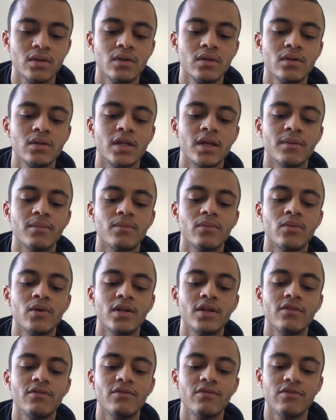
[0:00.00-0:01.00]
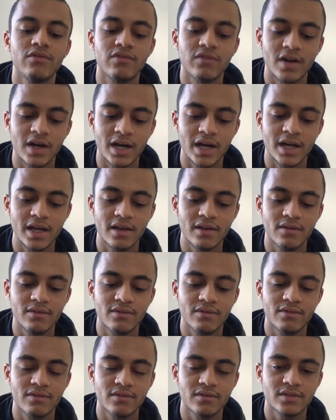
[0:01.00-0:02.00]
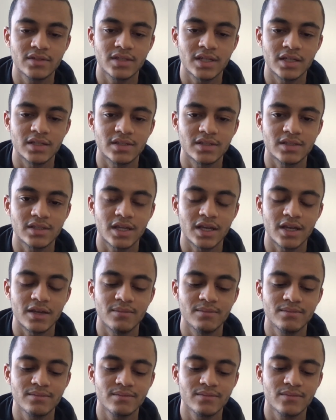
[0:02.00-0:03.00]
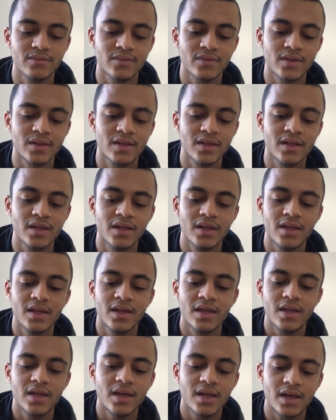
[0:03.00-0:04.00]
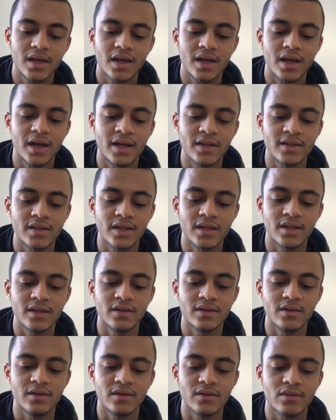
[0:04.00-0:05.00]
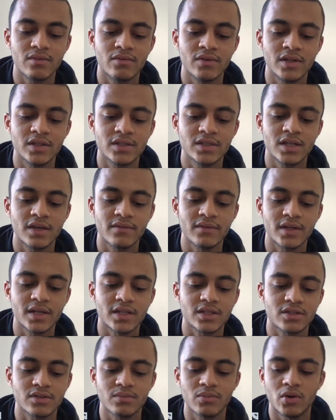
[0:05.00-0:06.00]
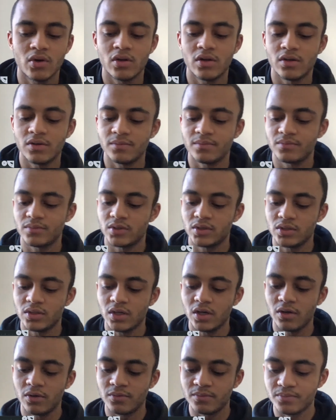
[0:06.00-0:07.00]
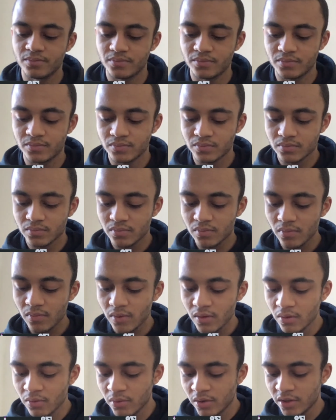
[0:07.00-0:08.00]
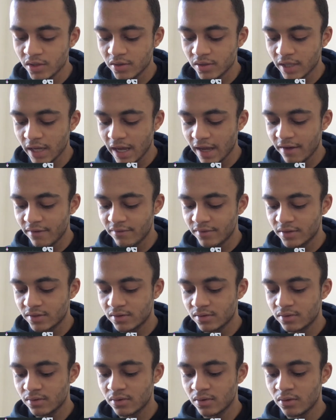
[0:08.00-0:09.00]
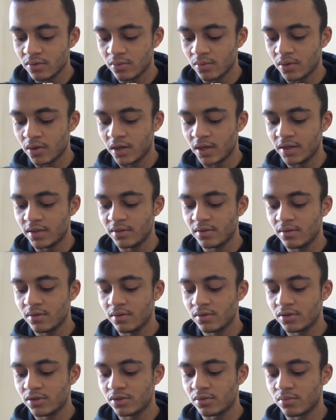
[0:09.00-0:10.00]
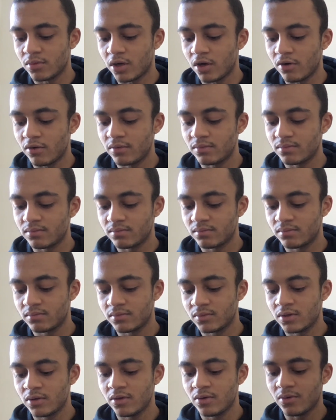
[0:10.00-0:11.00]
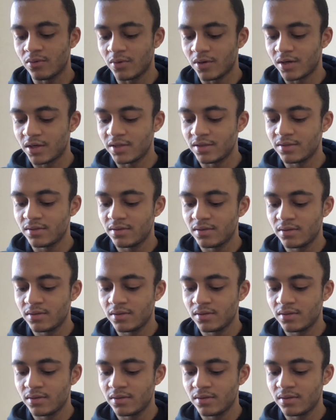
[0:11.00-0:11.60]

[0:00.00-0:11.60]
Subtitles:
Yeah, 1 and 5 stay the same. And then 3 and 7 get smaller. So what you'd have is 1, small 3,